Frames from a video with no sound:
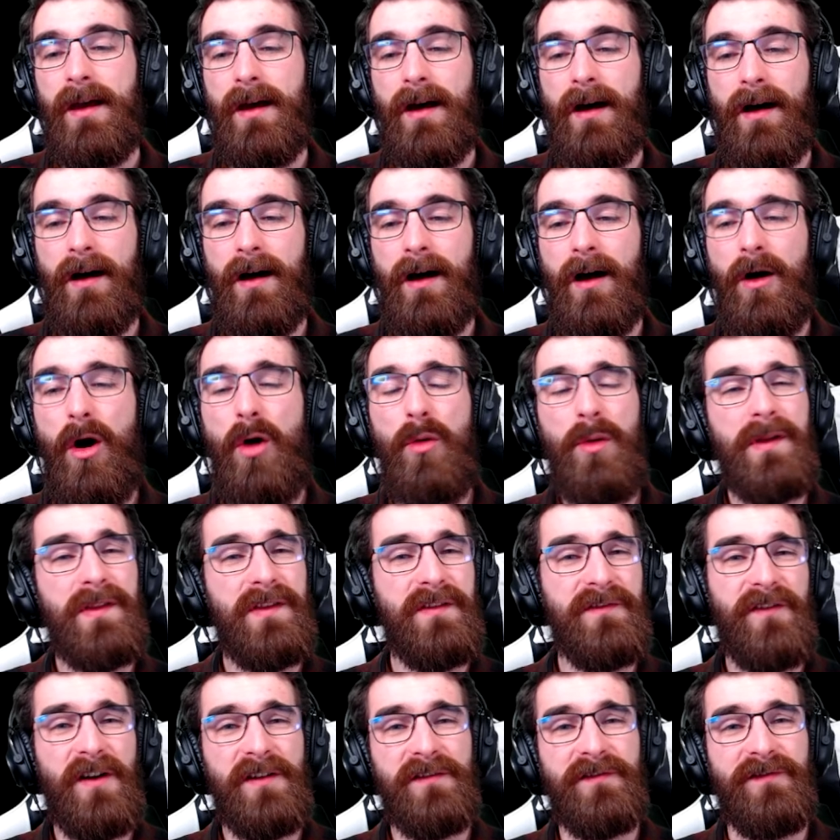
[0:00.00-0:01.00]
Always a
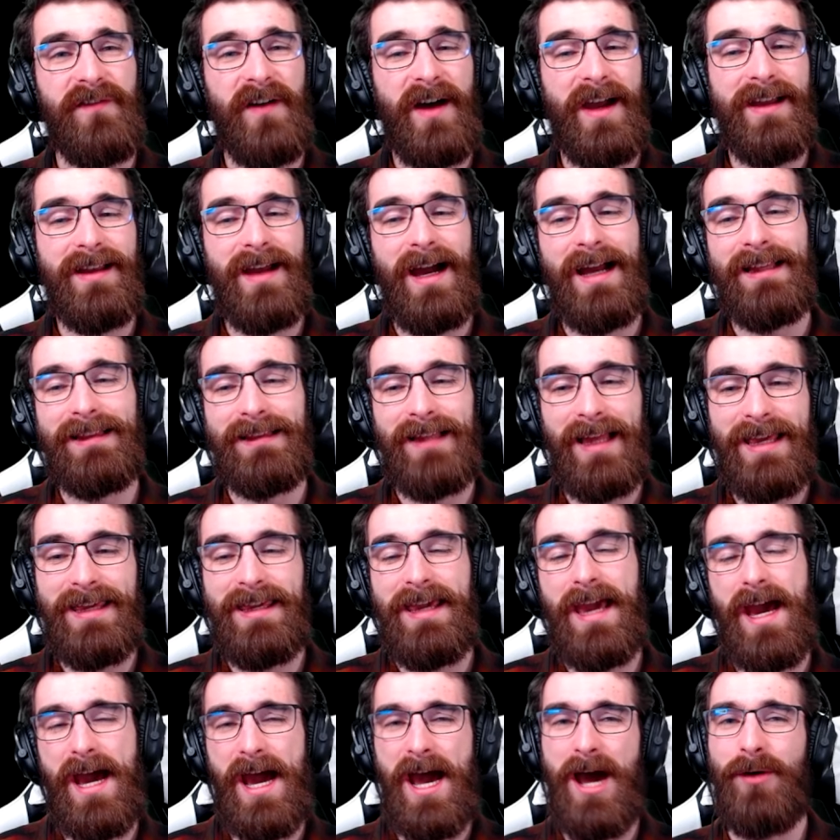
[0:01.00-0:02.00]
fun fight. I like
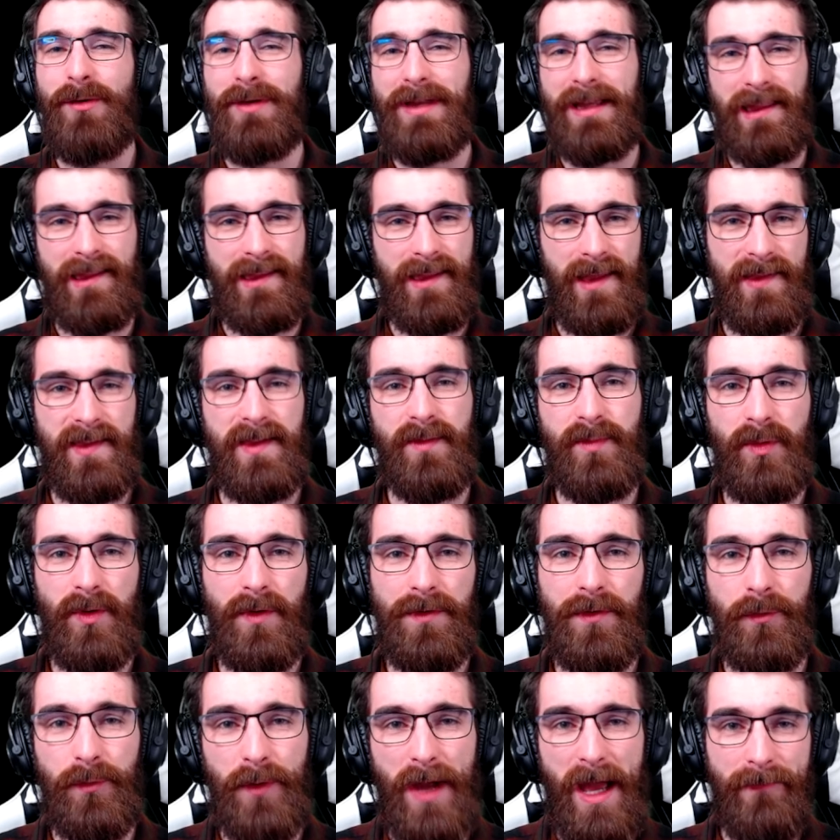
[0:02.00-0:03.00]
how accessible
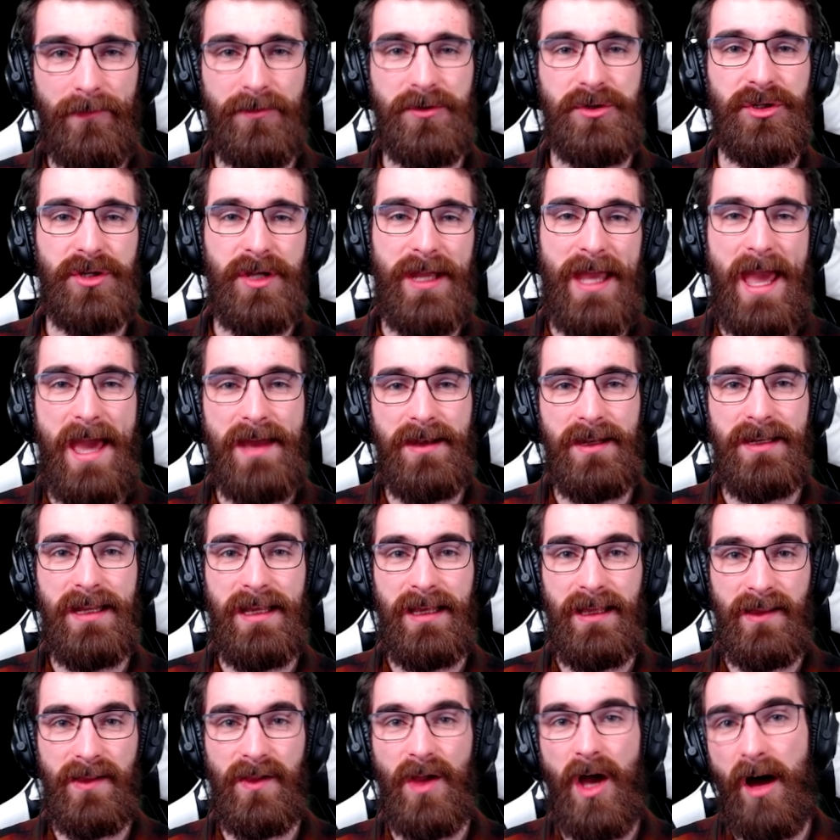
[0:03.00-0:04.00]
the Ravager cannon
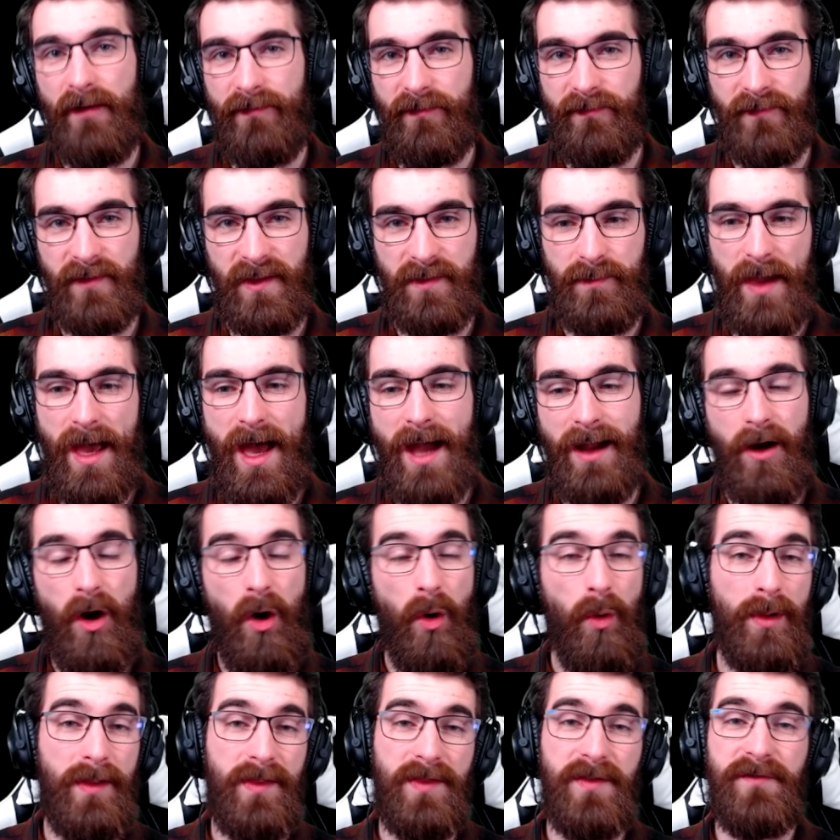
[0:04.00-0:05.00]
is off of its back.
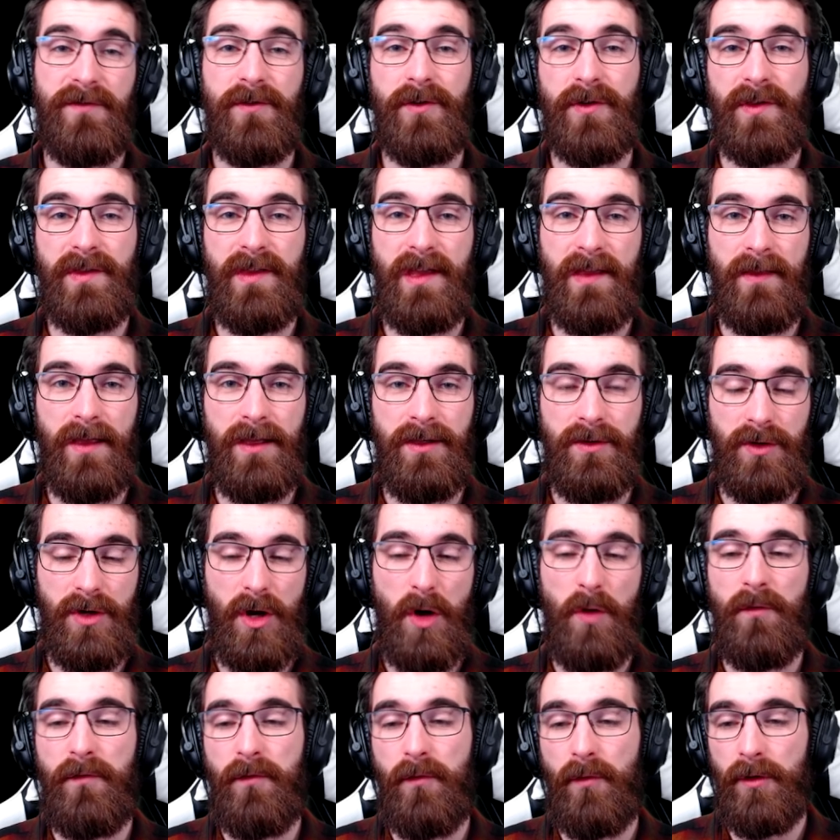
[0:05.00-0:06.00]
Always the first thing that you
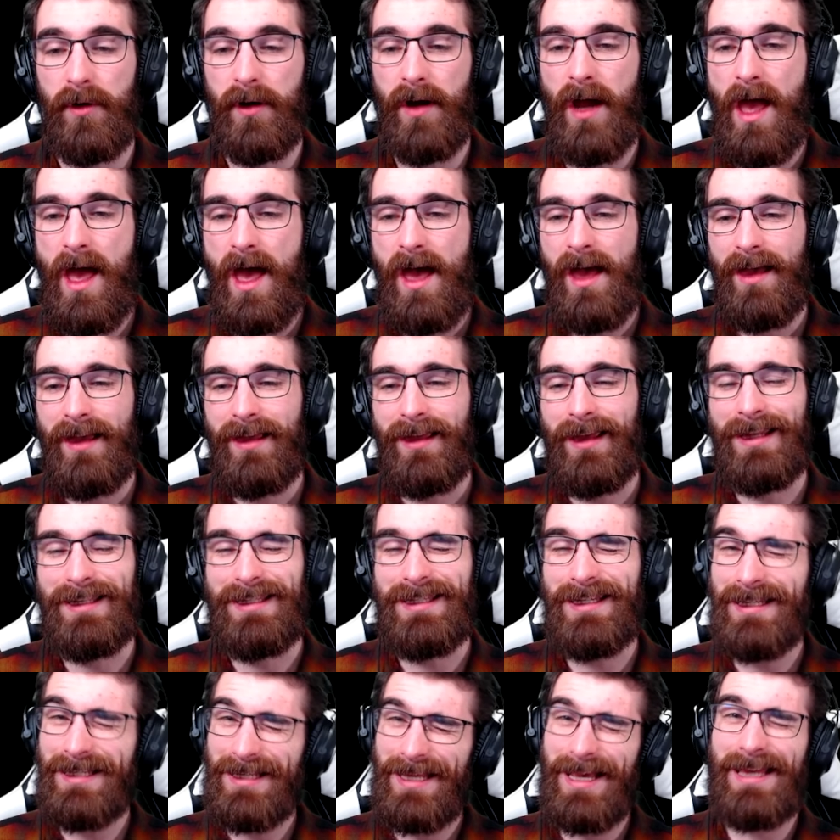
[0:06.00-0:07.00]
go for. It
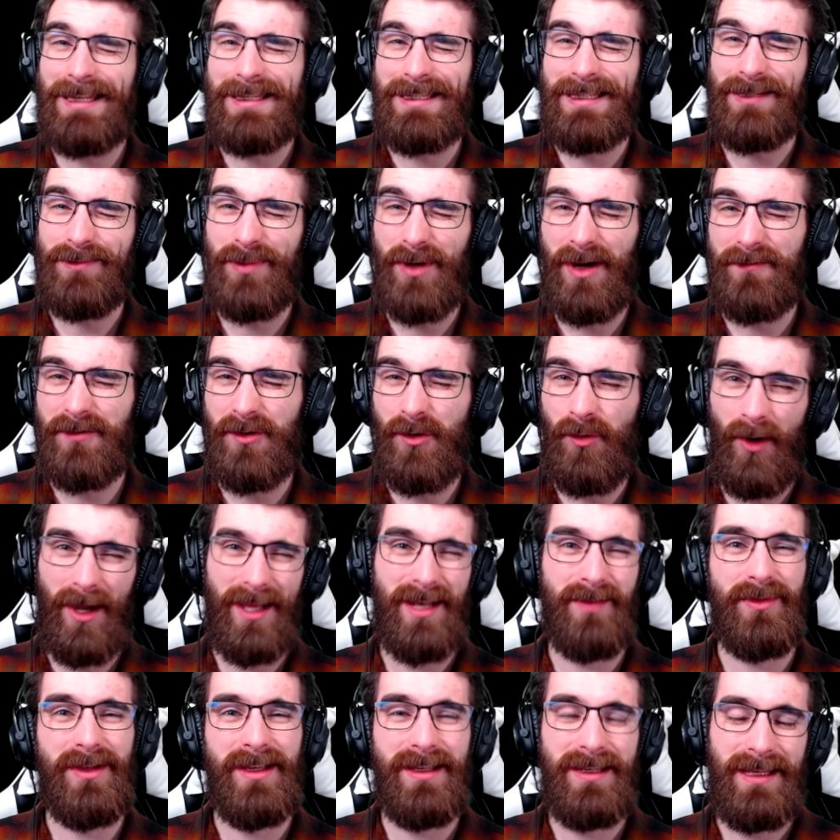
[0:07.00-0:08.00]
did get debuffed quite
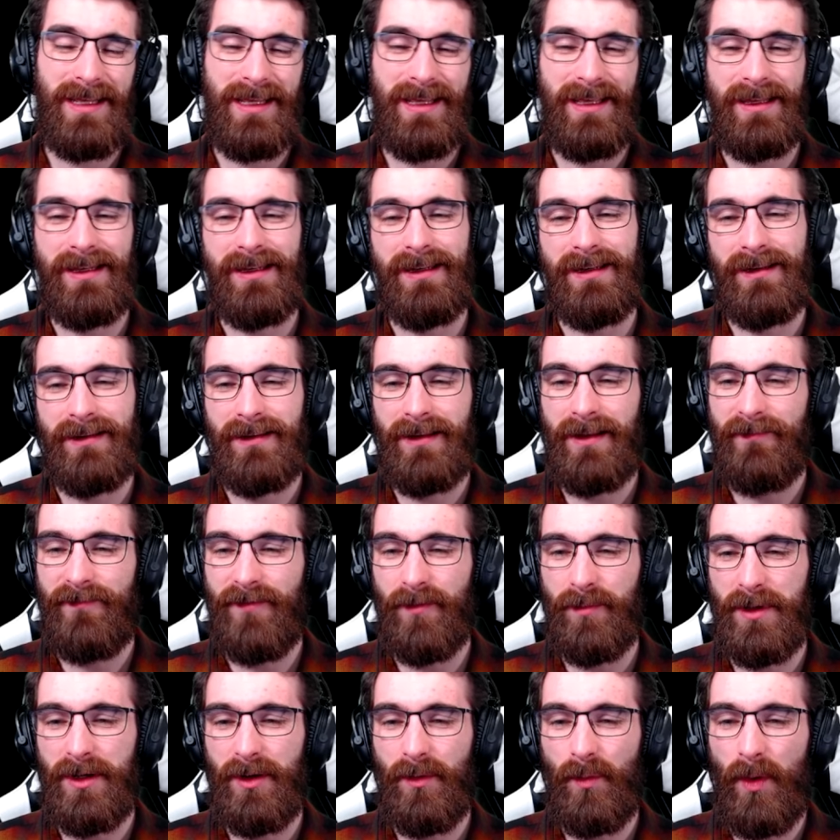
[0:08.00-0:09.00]
a bit in
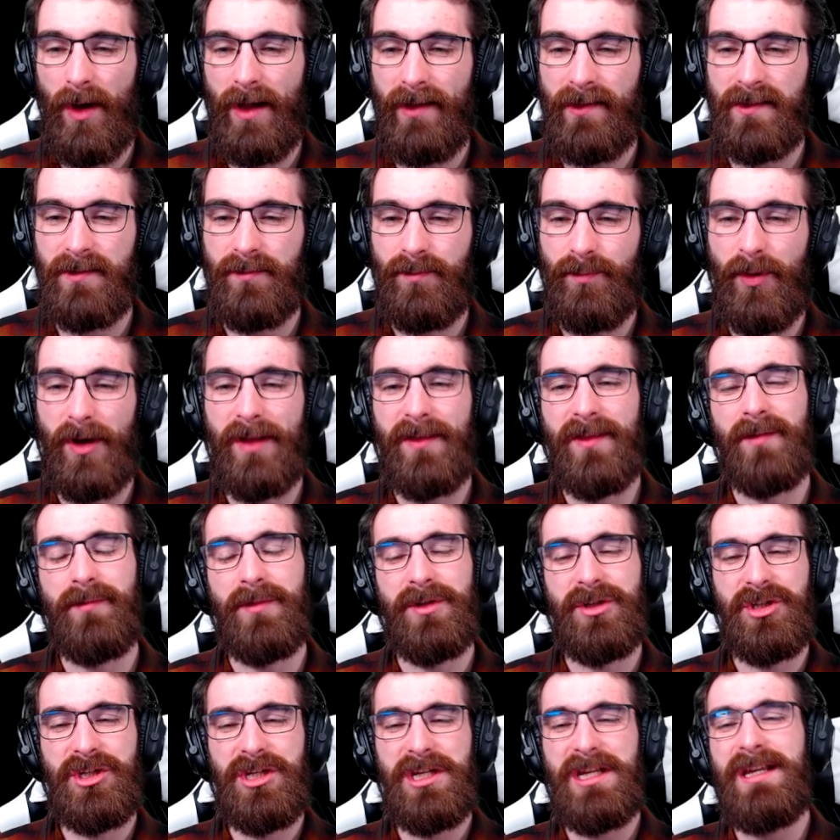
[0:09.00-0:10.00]
Forbidden West, but the
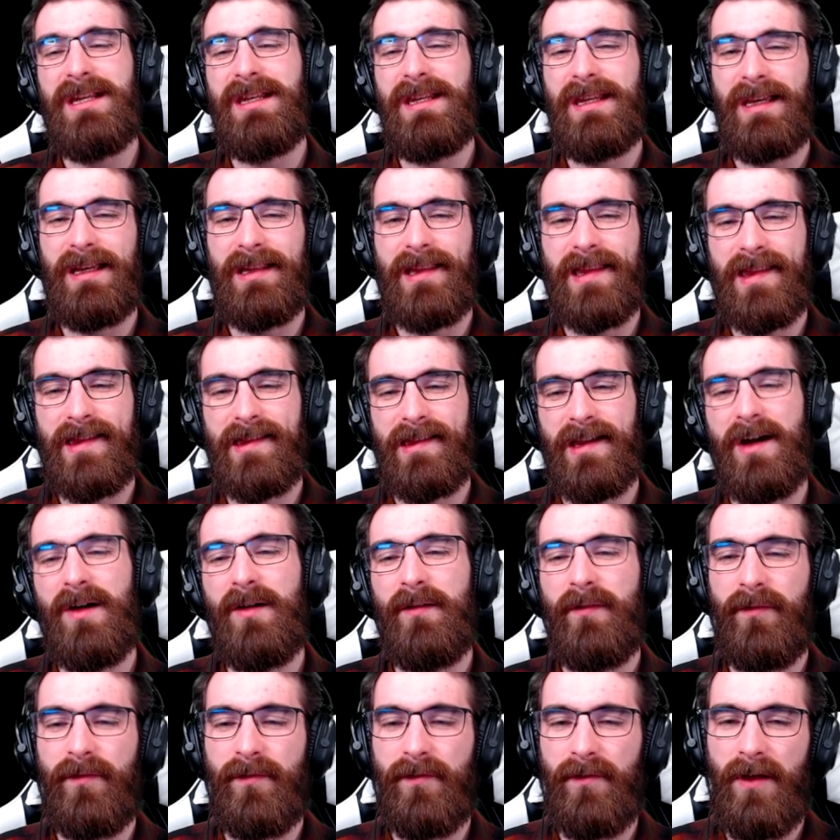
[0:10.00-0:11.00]
machine
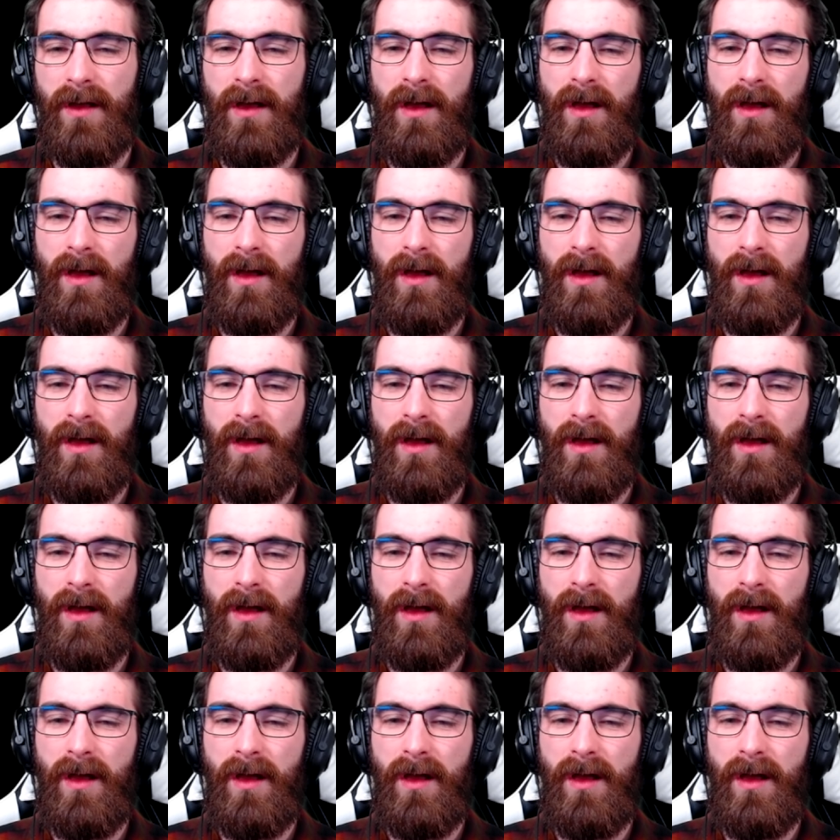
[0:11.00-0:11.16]
itself,